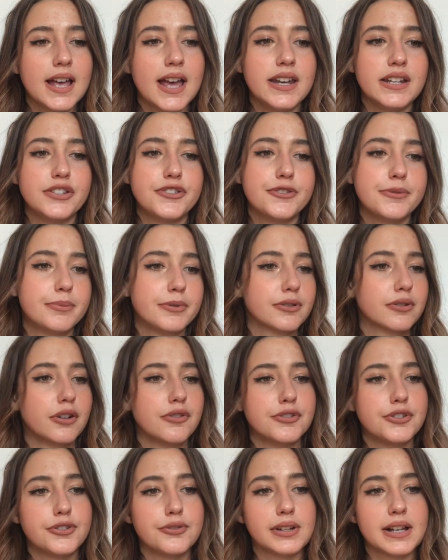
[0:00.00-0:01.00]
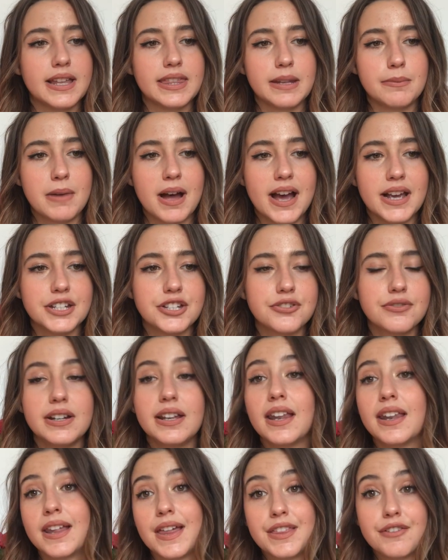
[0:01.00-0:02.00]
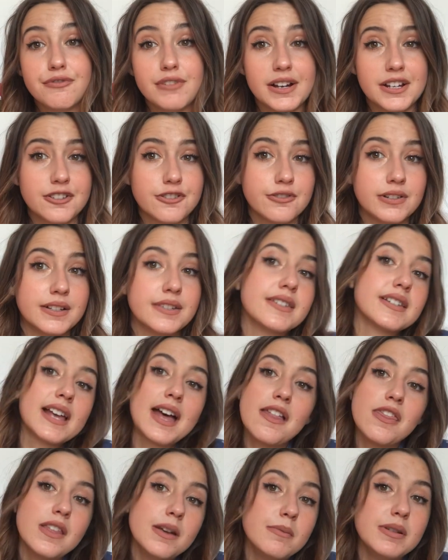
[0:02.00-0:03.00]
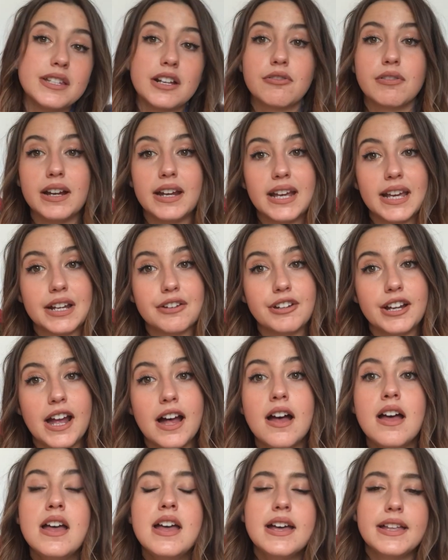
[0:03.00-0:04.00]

and it's super close to Camden High Street and other restaurants. Camden is a great area.